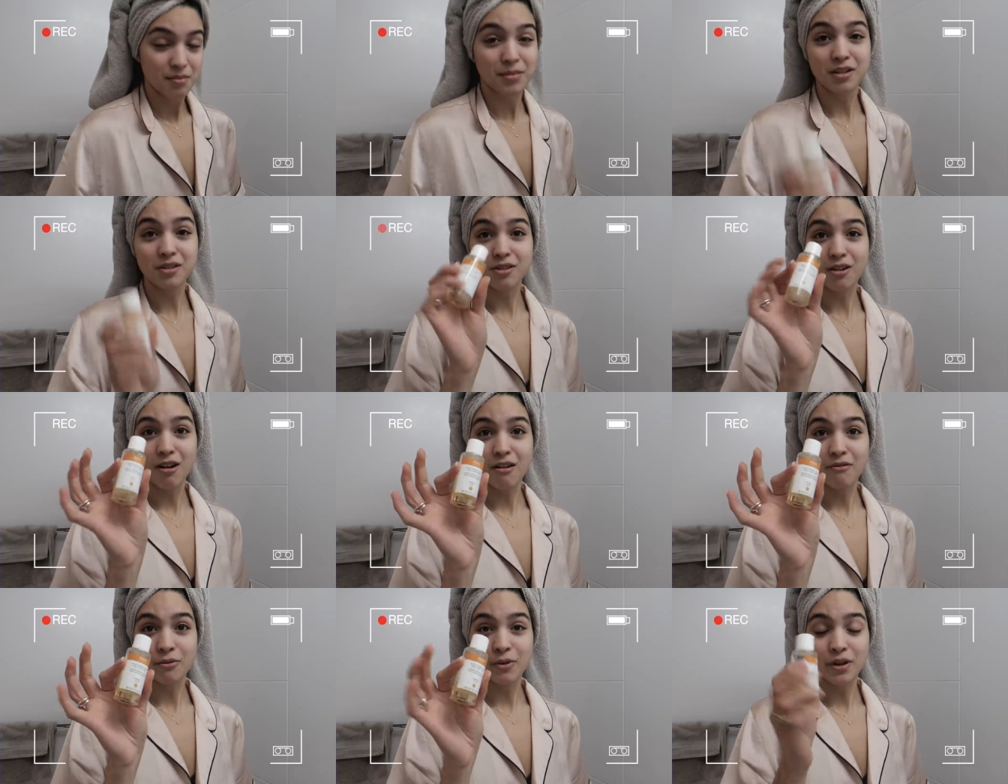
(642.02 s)
I'm gonna start
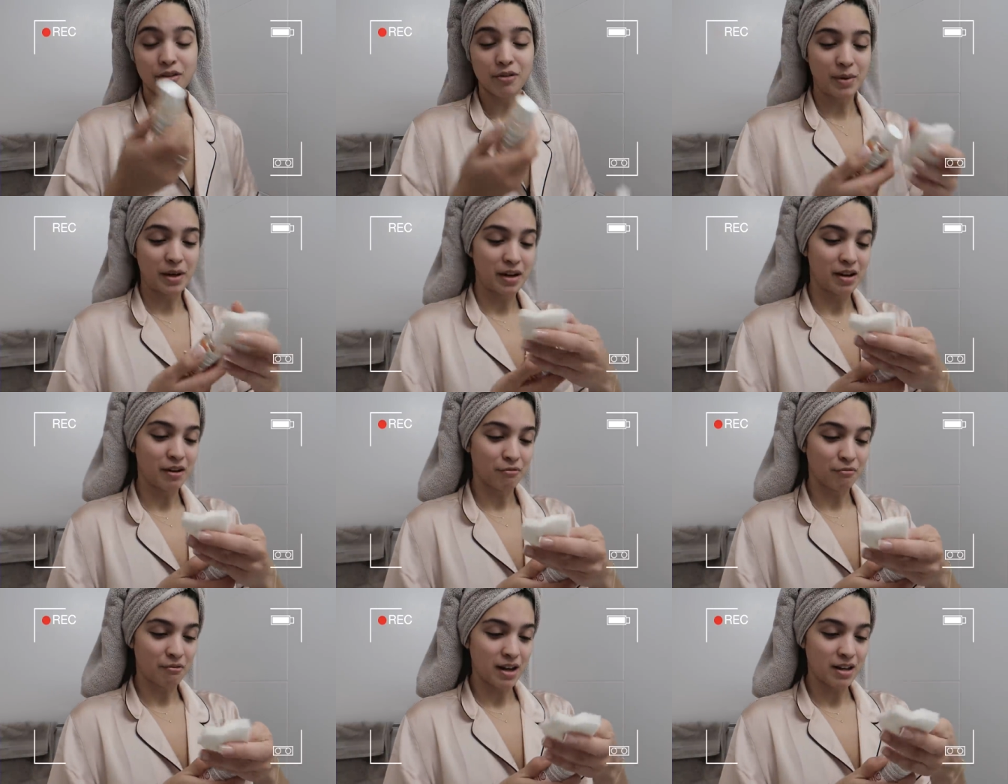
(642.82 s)
off with my
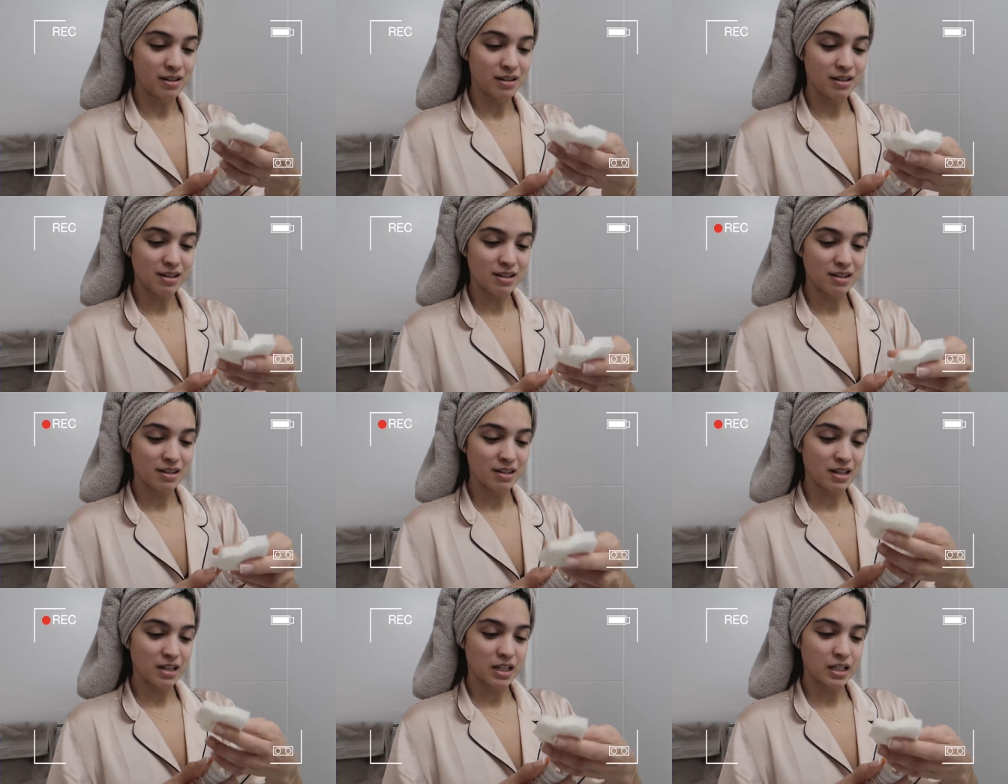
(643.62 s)
Ren
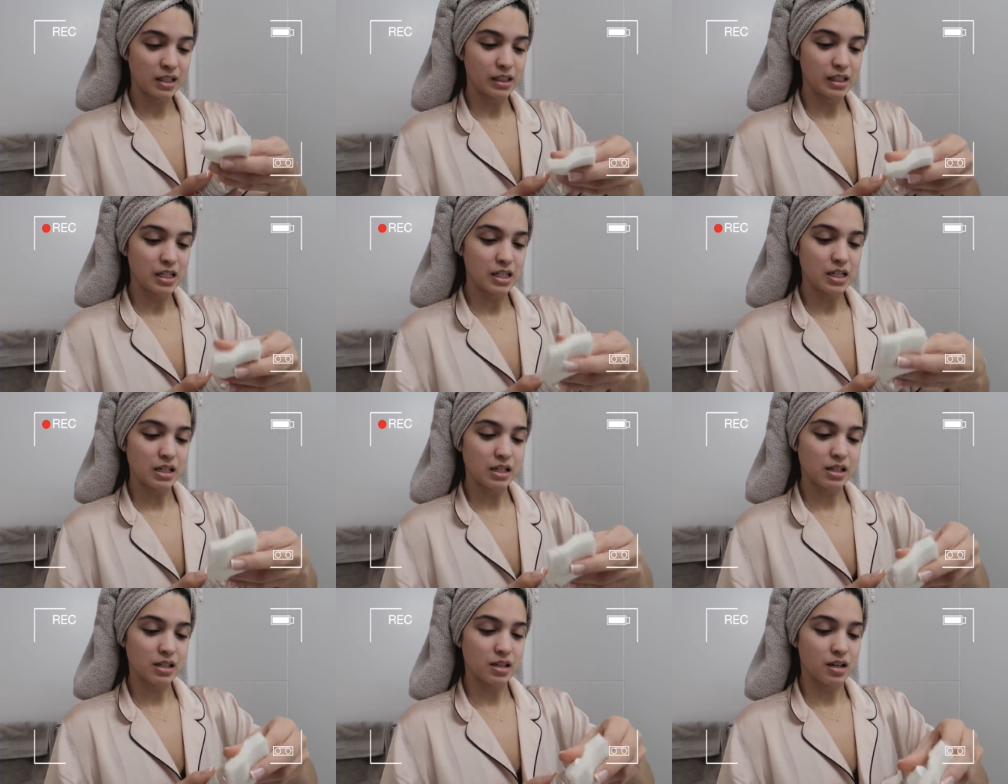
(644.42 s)
Clean
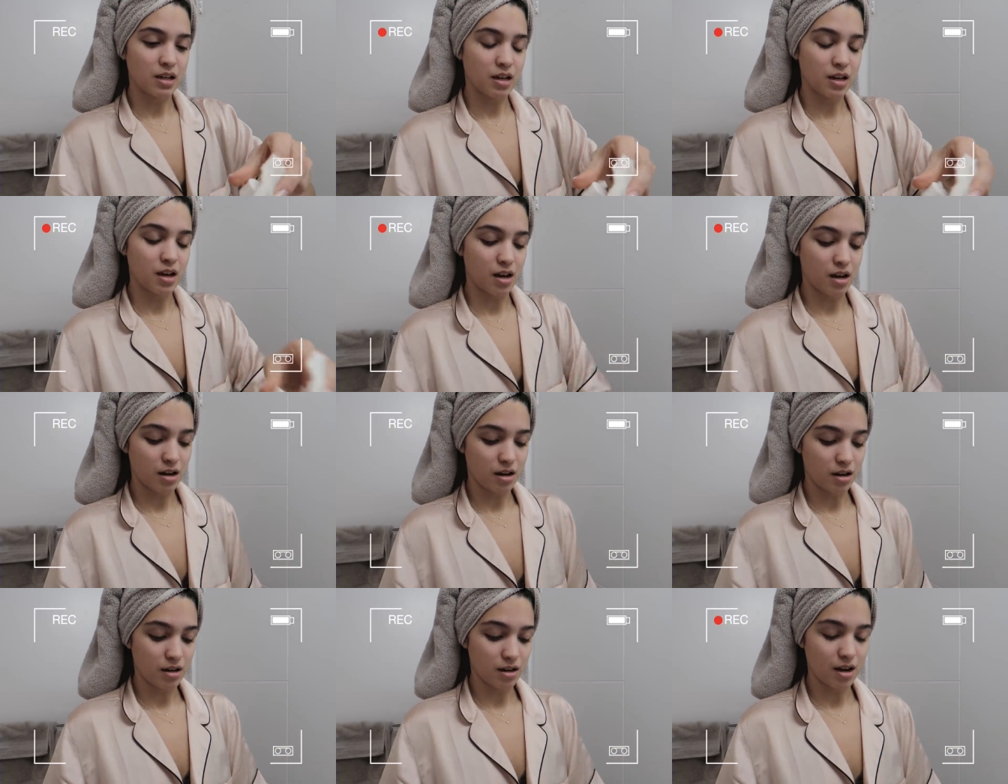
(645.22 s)

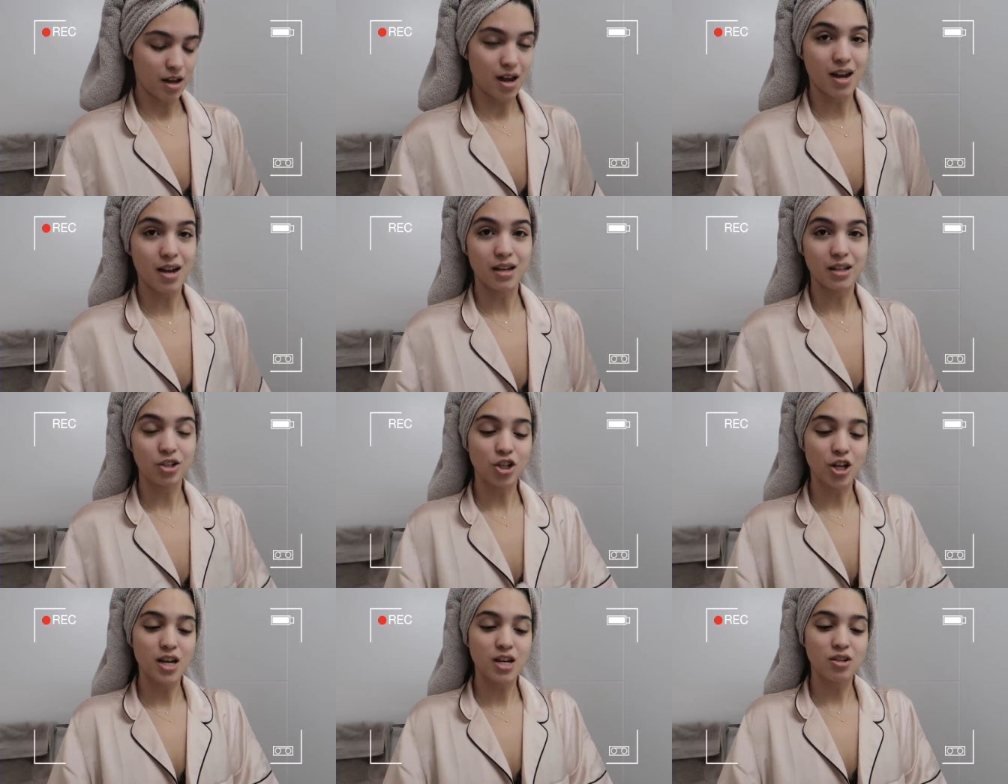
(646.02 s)
Skincare
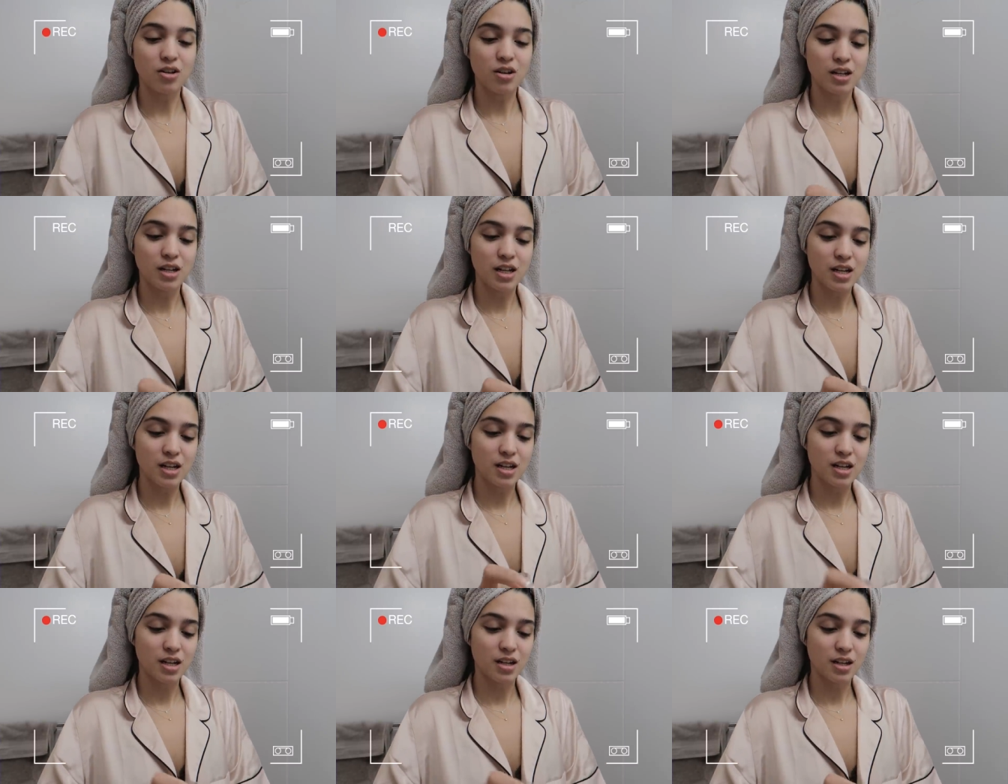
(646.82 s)
HA
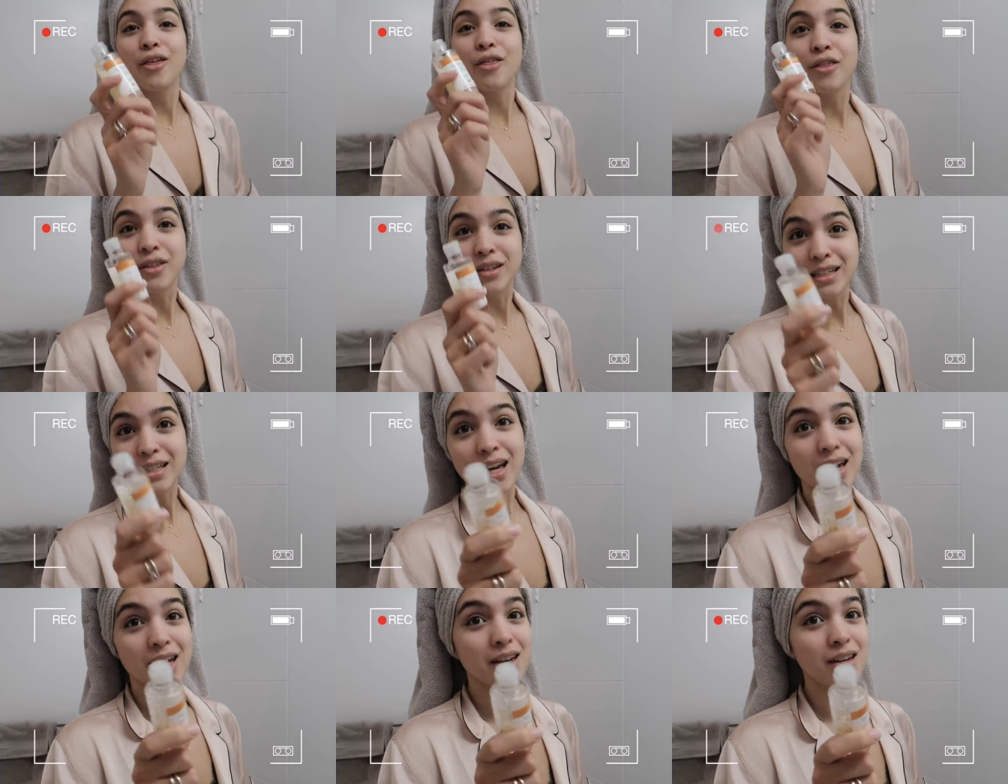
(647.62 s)
Tonic. The
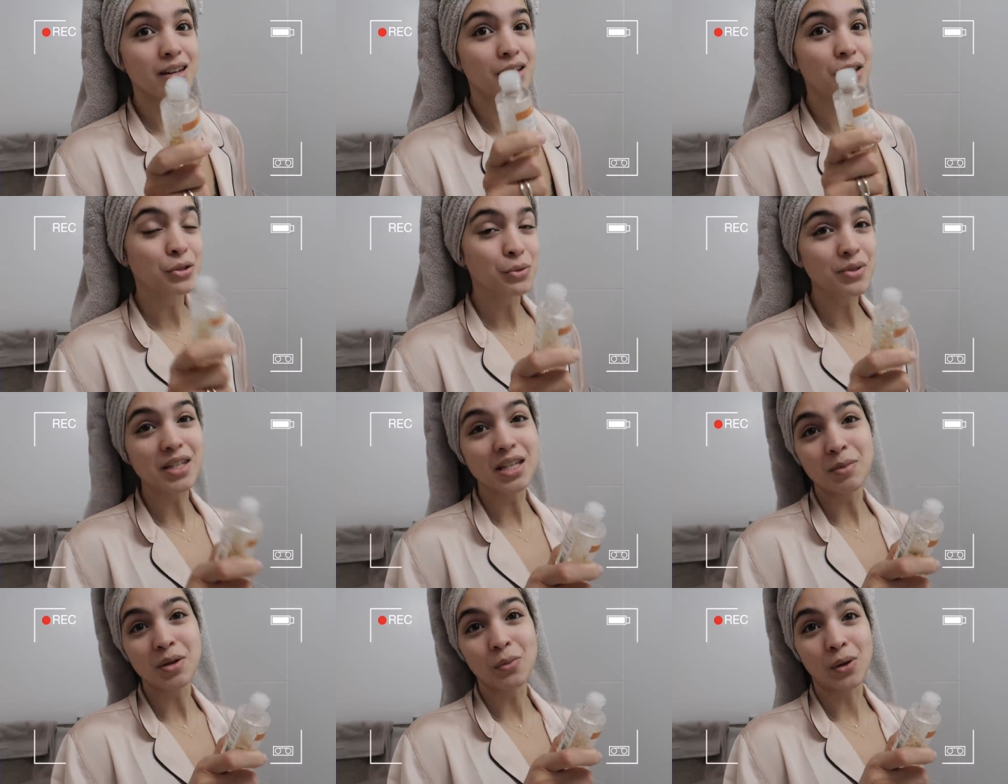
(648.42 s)
day you
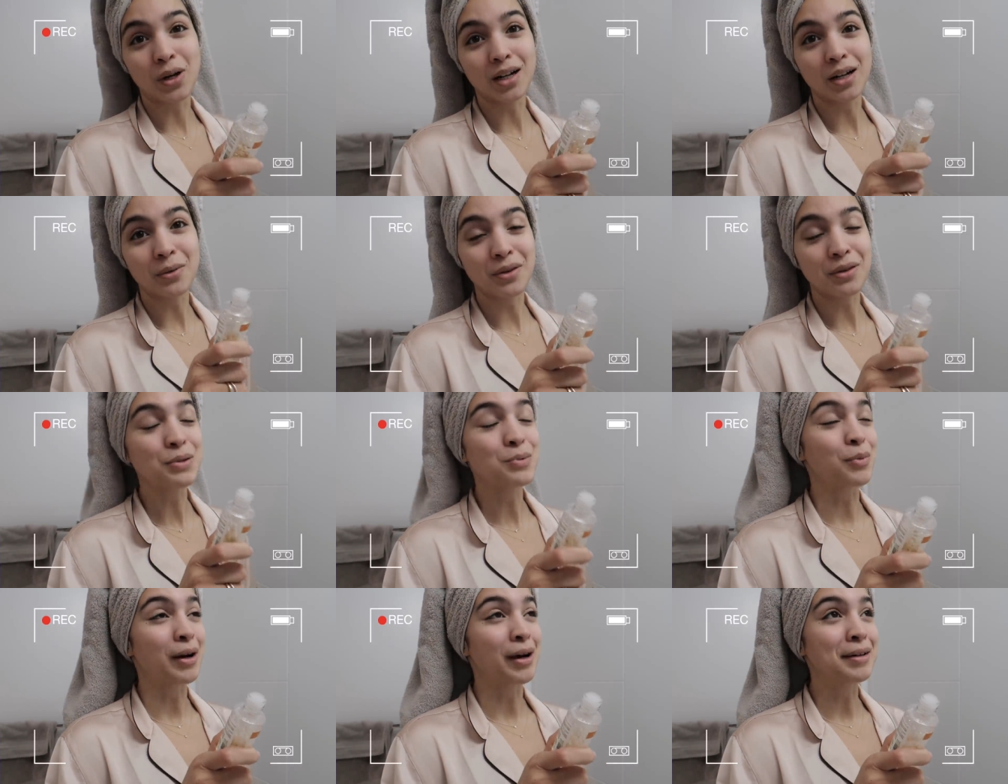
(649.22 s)
see me work with this
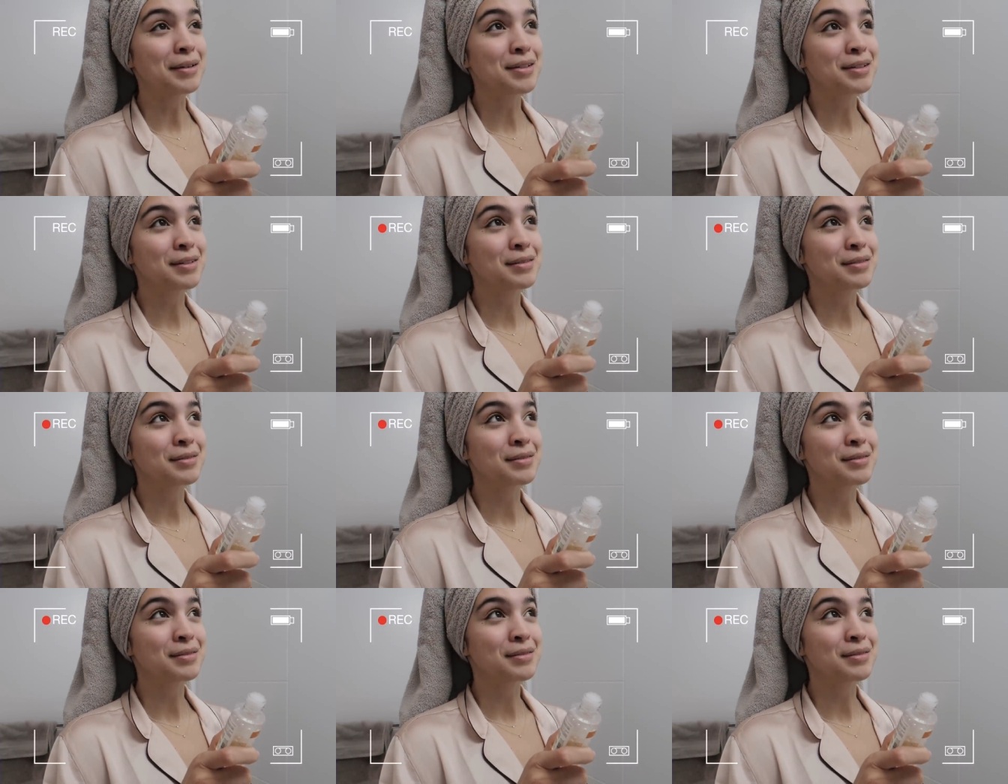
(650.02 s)
brand,